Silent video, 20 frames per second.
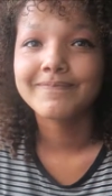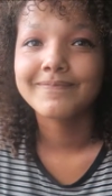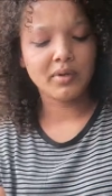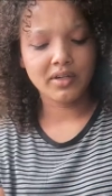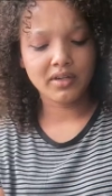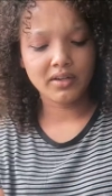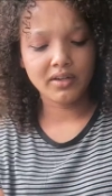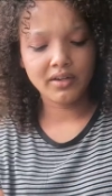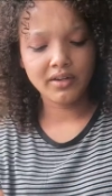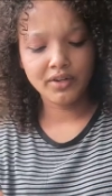
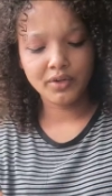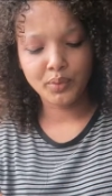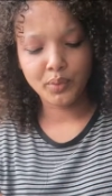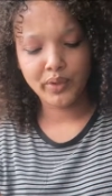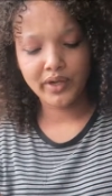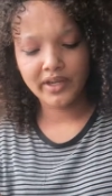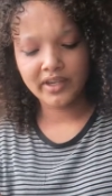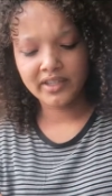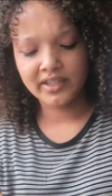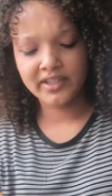About
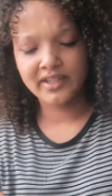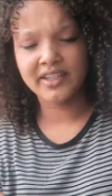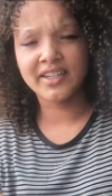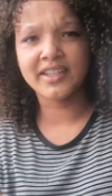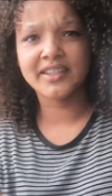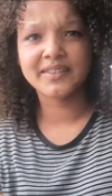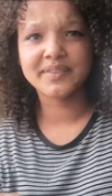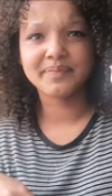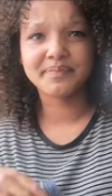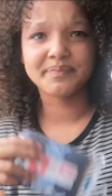underwear,
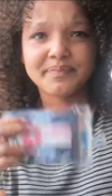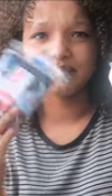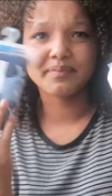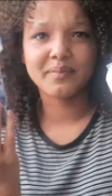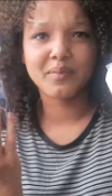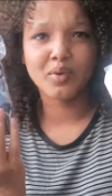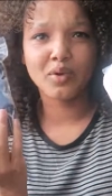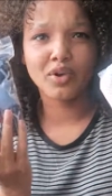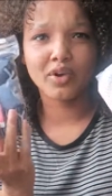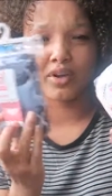
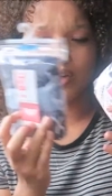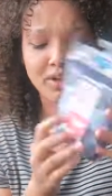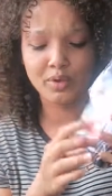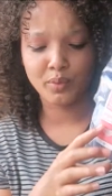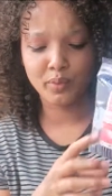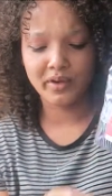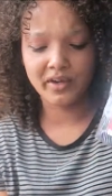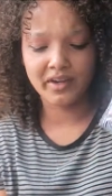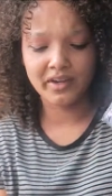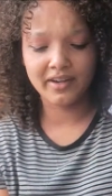more
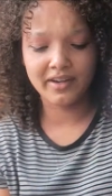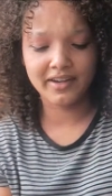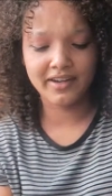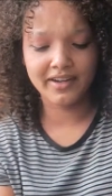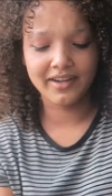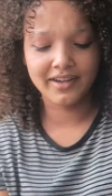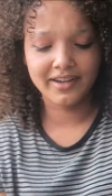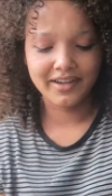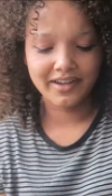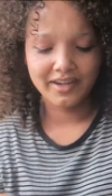underwear,
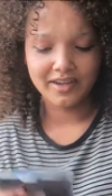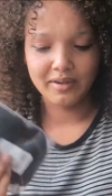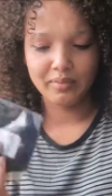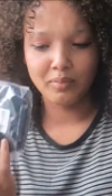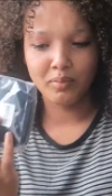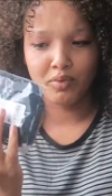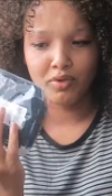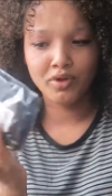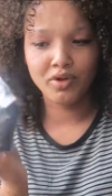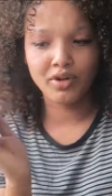
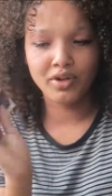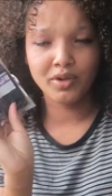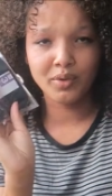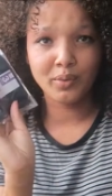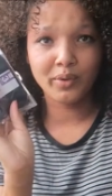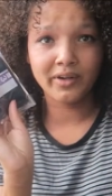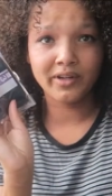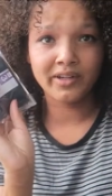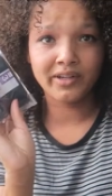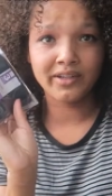more
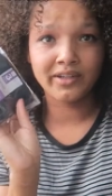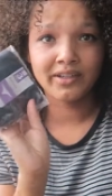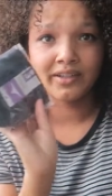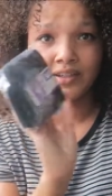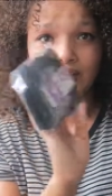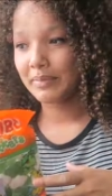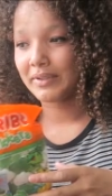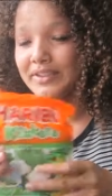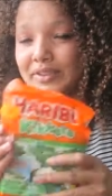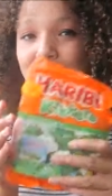underwear,
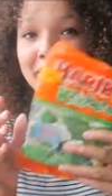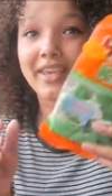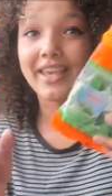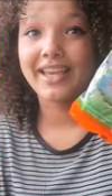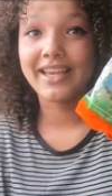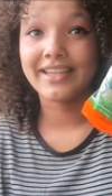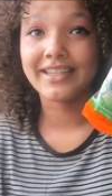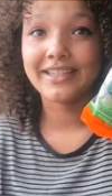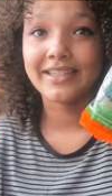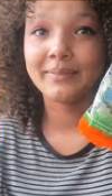bought some
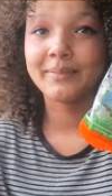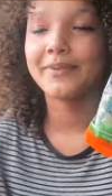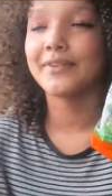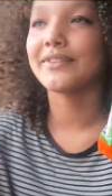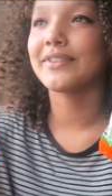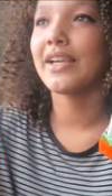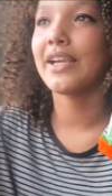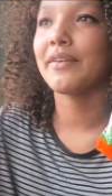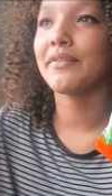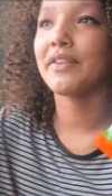candy
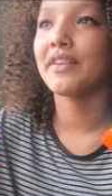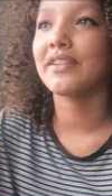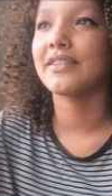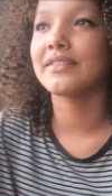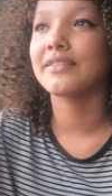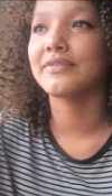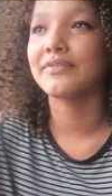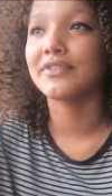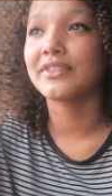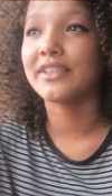because I have
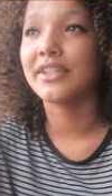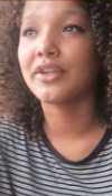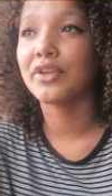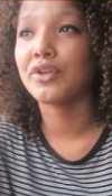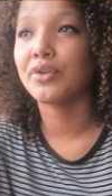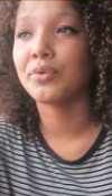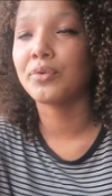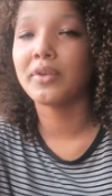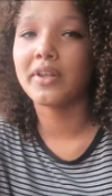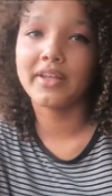this really
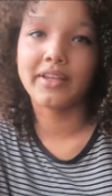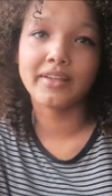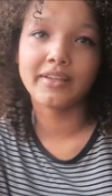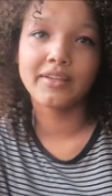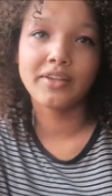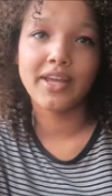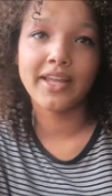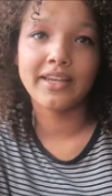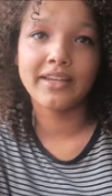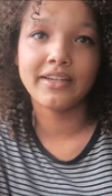cute like
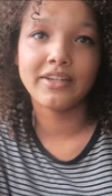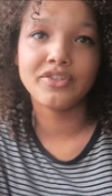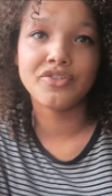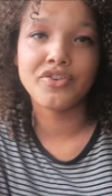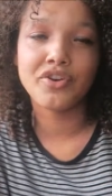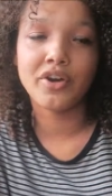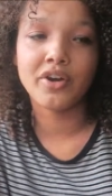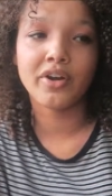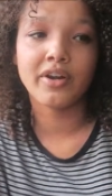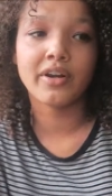candy
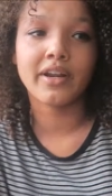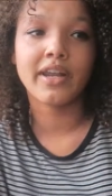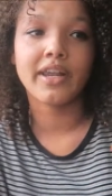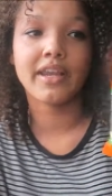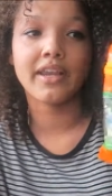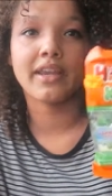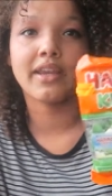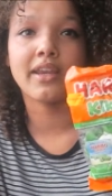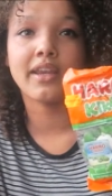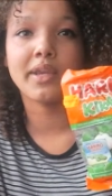jar
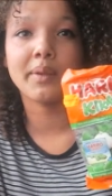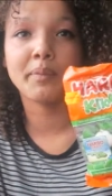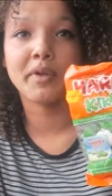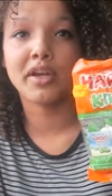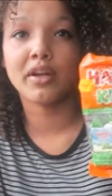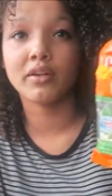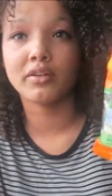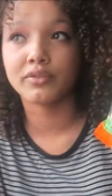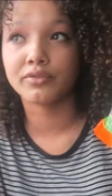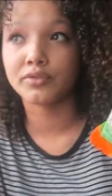in, in
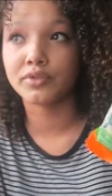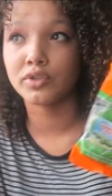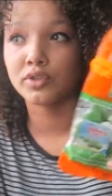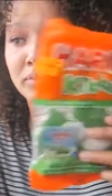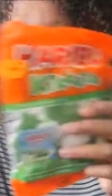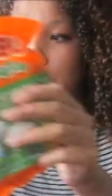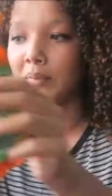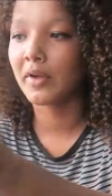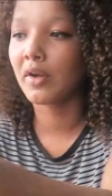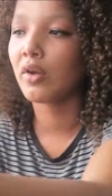my other
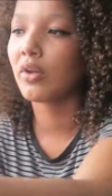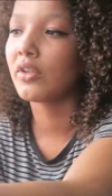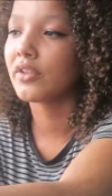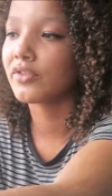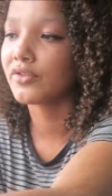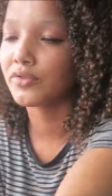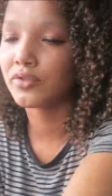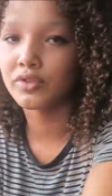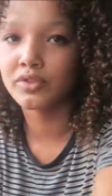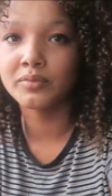room, in my
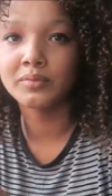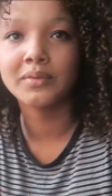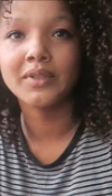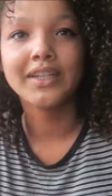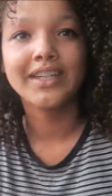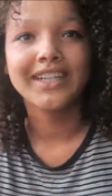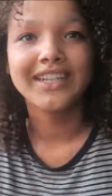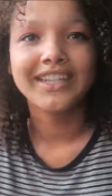college room